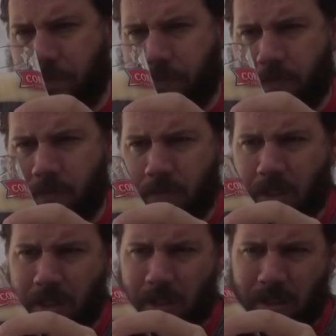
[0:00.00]

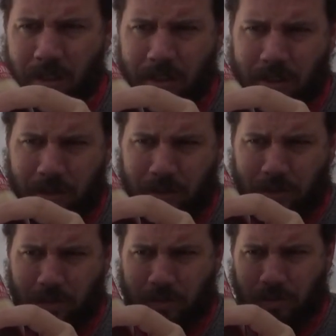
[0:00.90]

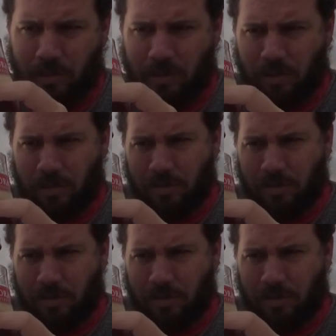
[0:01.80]
(no one is talking)